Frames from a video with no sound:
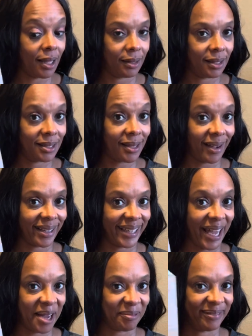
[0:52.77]
the stocking
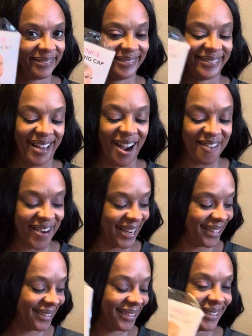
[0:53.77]
cap. All right,
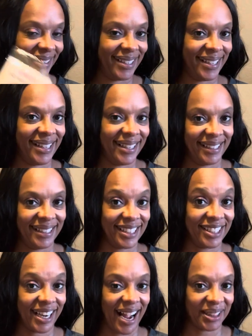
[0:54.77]
let's
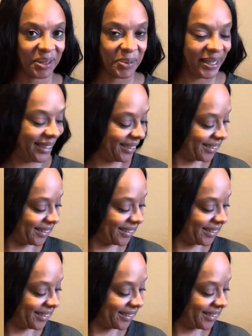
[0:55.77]
check out the wig.